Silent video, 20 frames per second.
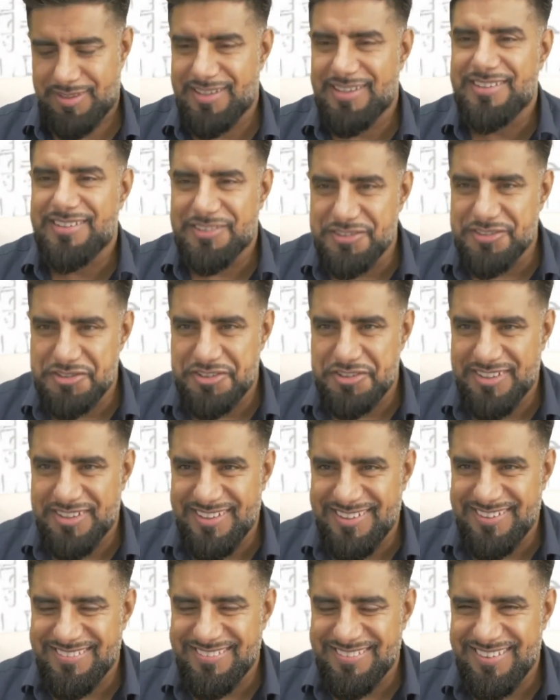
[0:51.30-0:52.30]

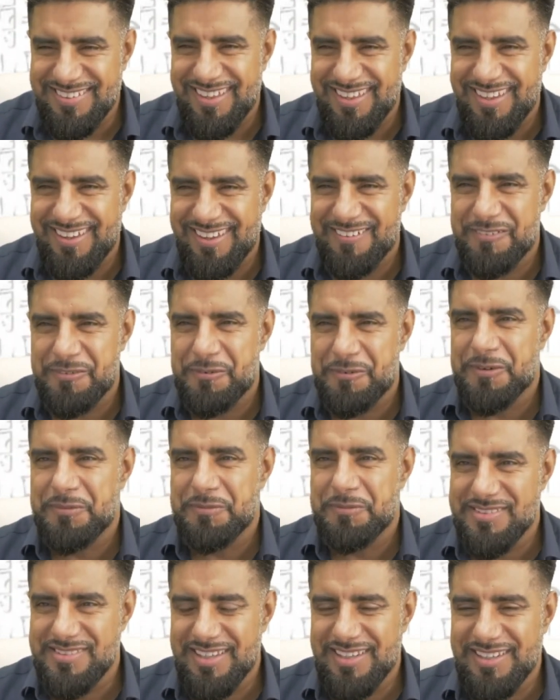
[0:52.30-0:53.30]
Industries. What
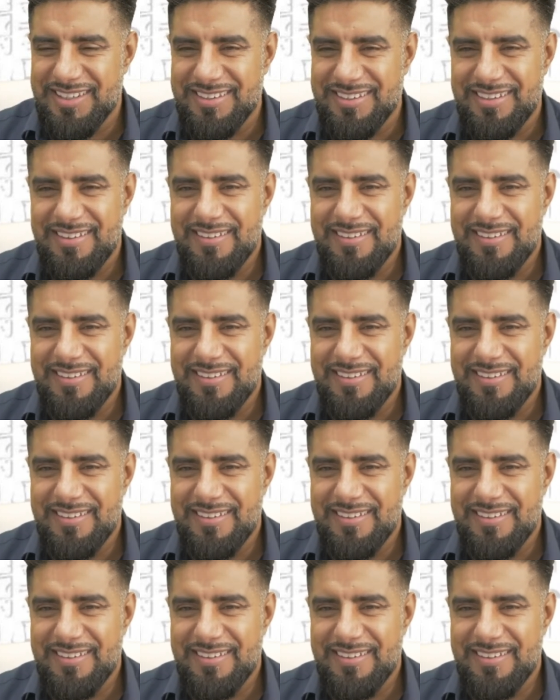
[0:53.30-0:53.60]
am I saying?